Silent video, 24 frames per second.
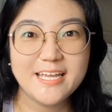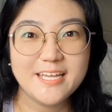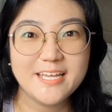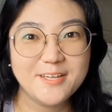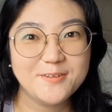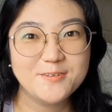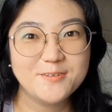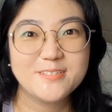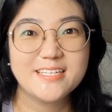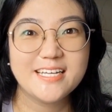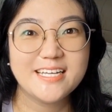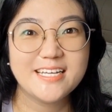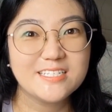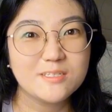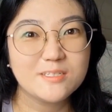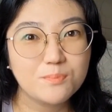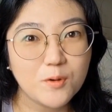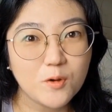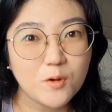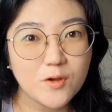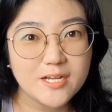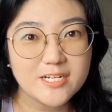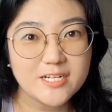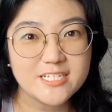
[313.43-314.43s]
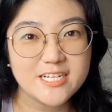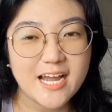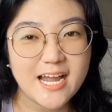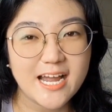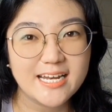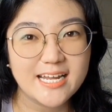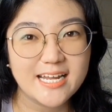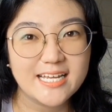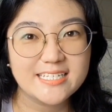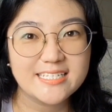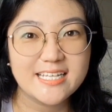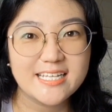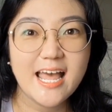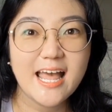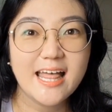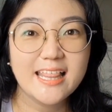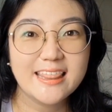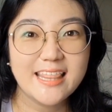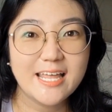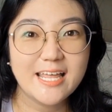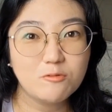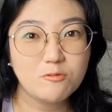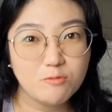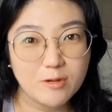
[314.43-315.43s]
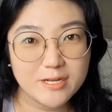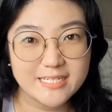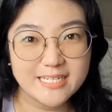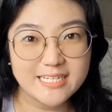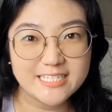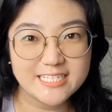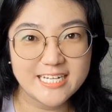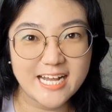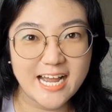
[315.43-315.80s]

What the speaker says: used in spoken Chinese than written